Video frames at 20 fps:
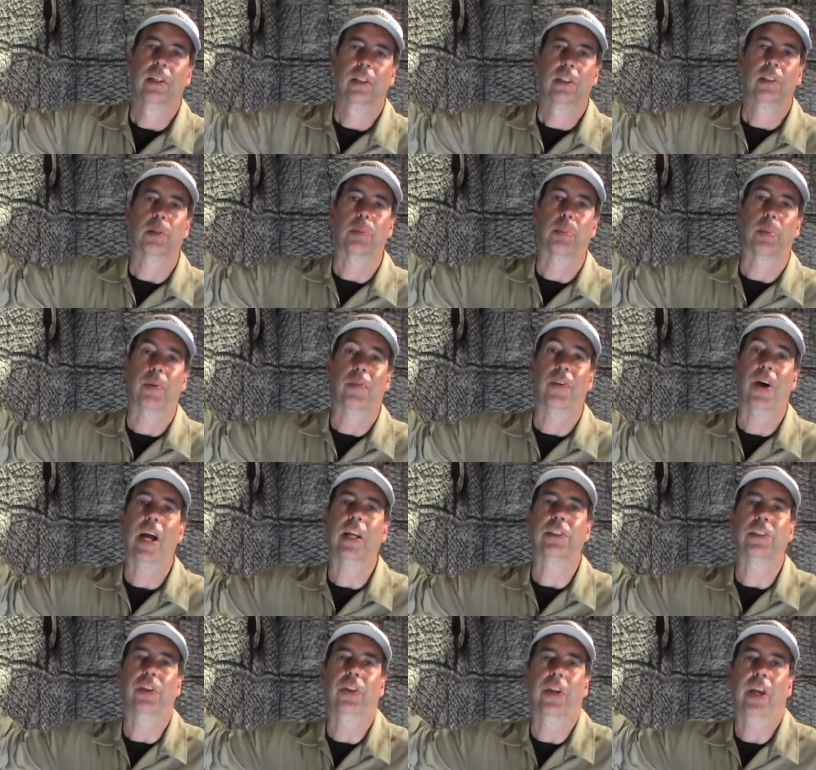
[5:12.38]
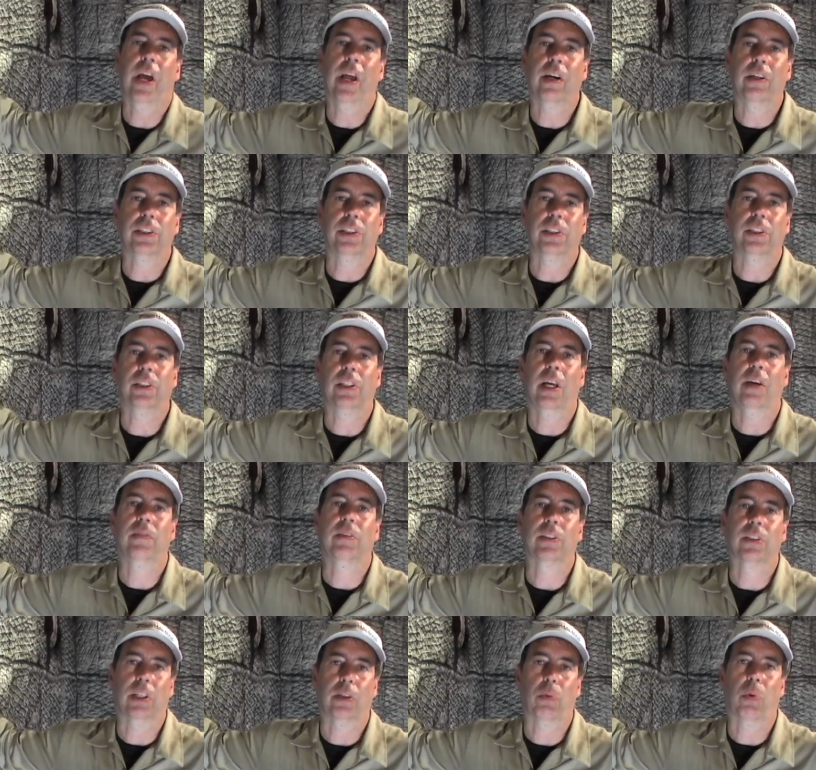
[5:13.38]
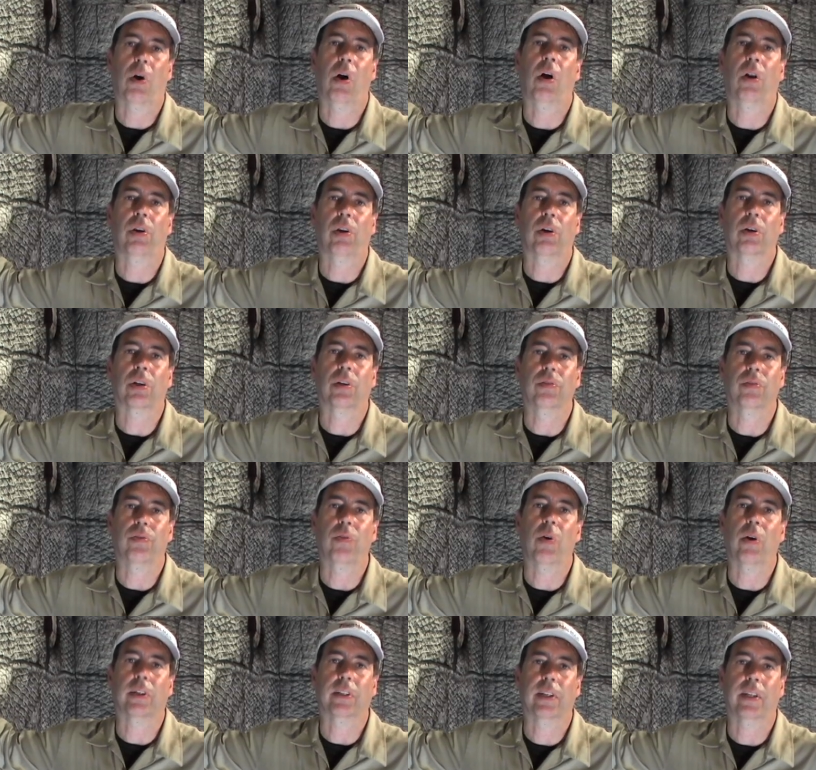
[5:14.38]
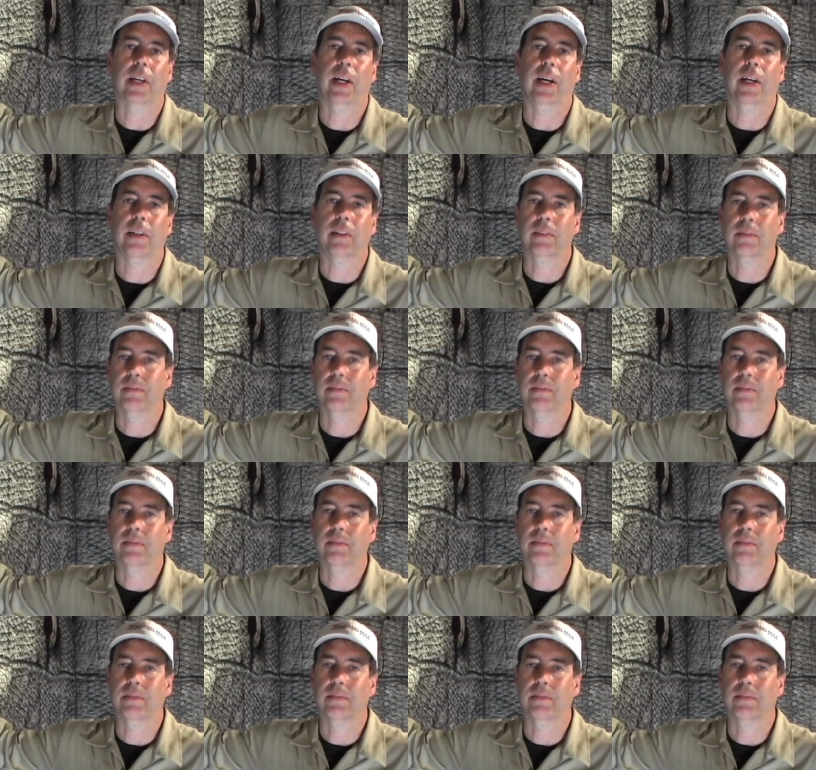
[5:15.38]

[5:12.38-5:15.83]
to provide you the energy savings that we're all looking for today.